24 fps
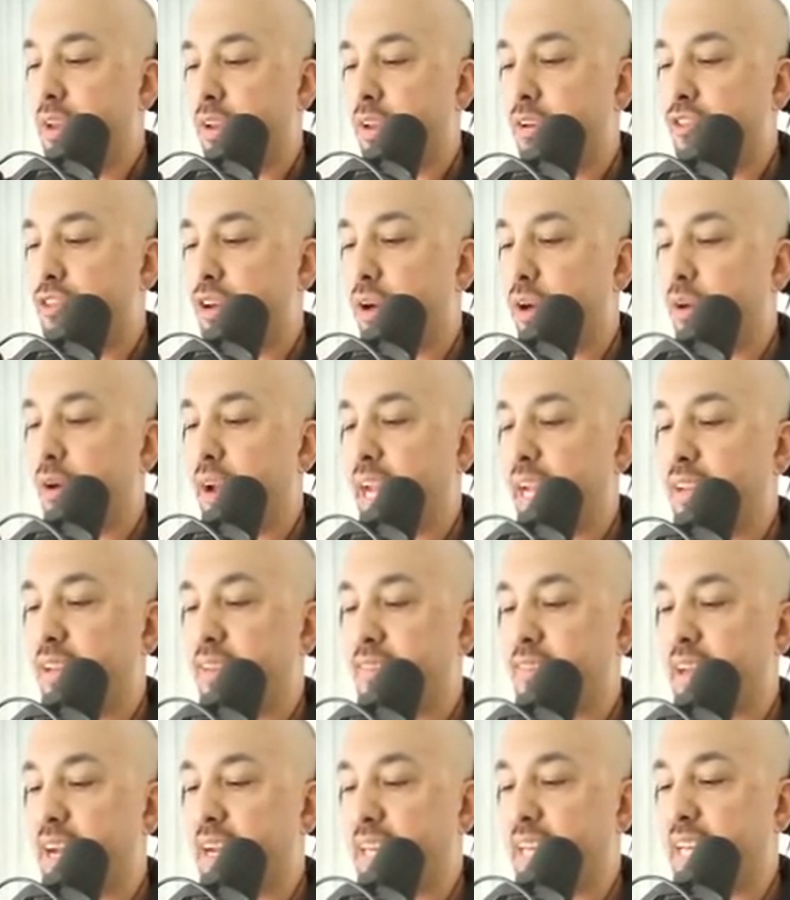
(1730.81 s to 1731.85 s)
You know, Joe Hayden's
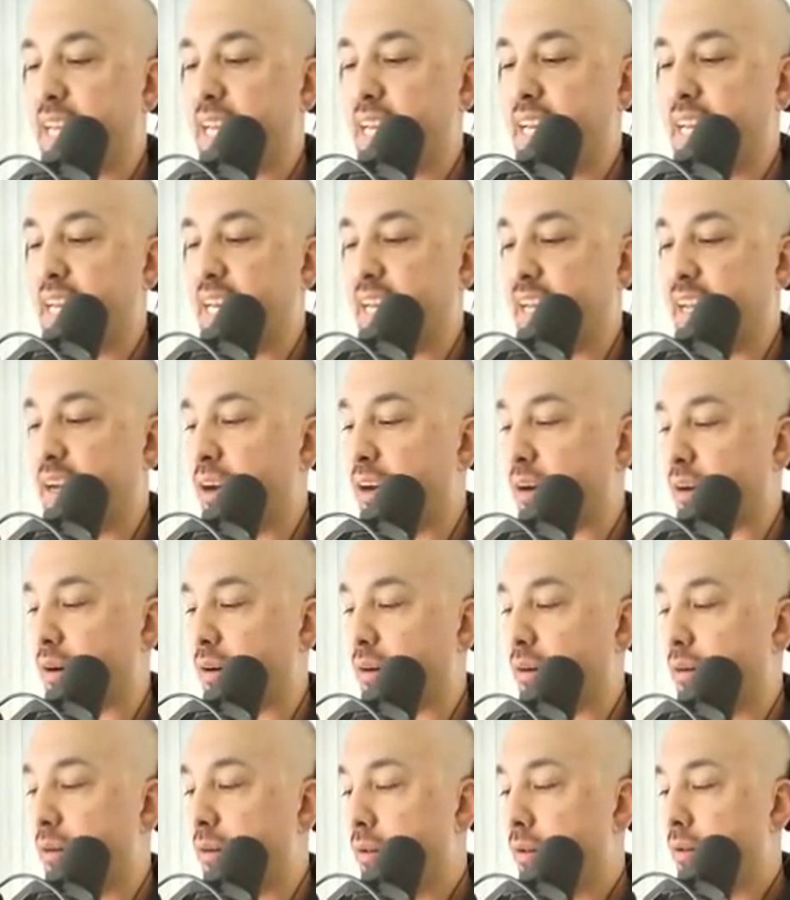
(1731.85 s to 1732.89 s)
not getting any
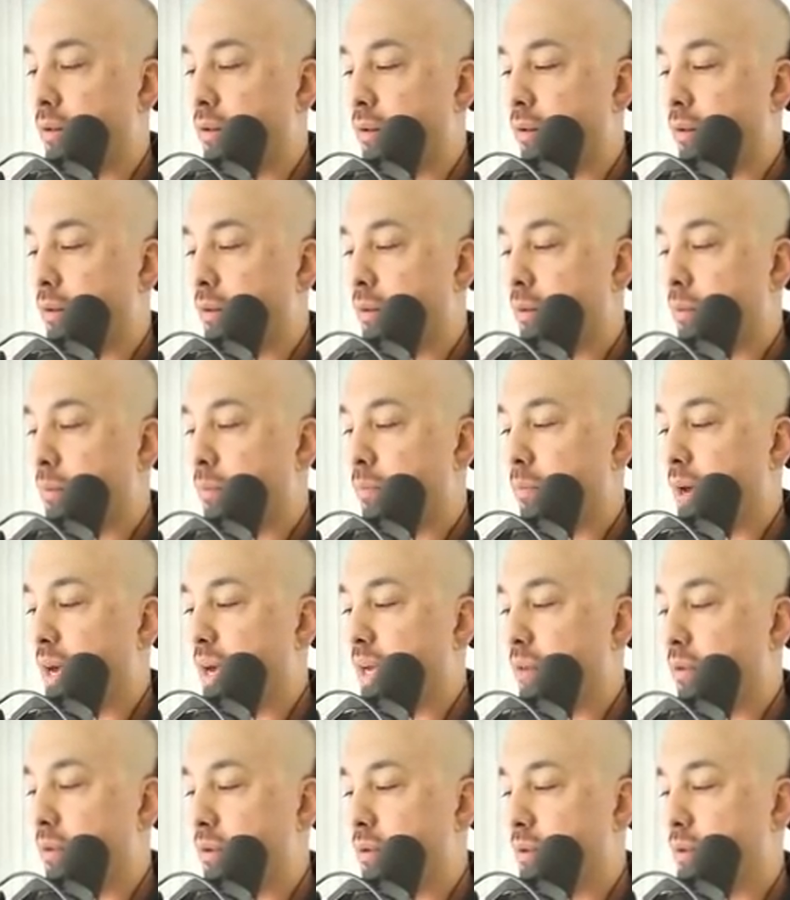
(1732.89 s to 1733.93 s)
younger,
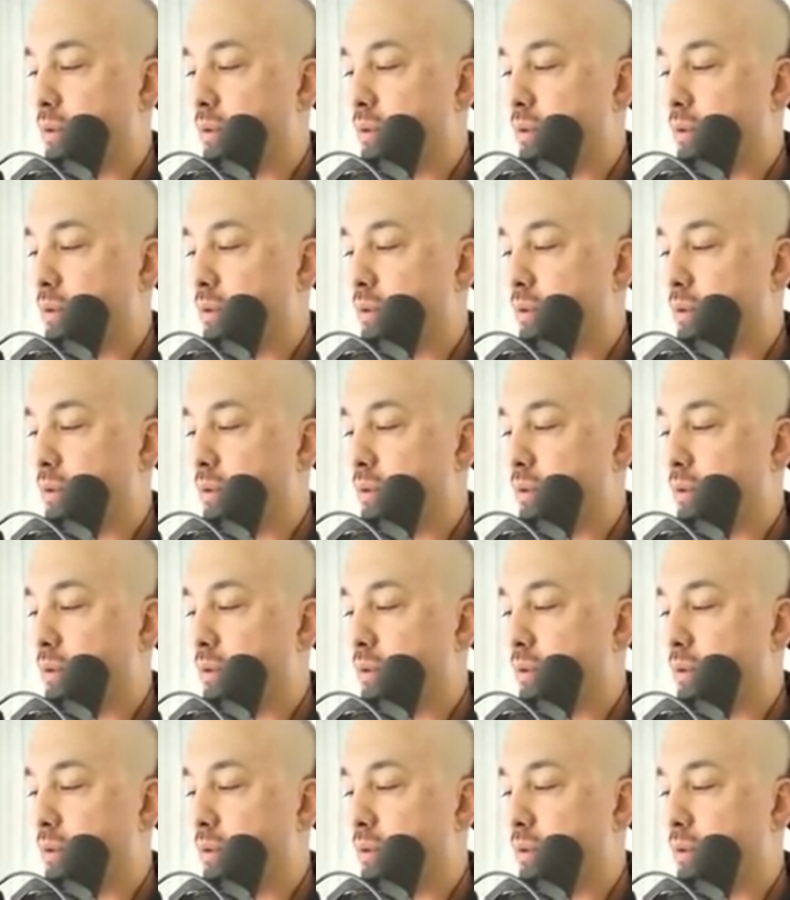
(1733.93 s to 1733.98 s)
but